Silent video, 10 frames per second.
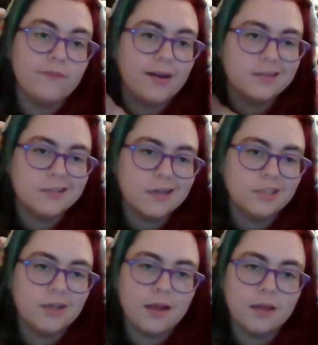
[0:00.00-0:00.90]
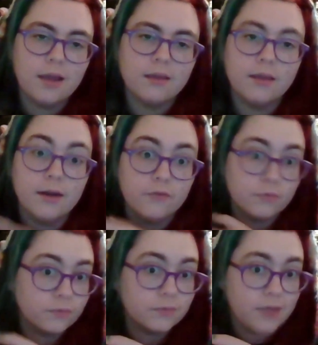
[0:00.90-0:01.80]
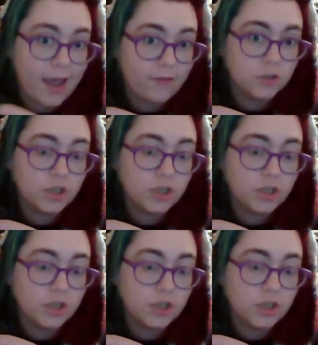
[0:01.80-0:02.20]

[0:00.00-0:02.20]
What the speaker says: find a section I like that I haven't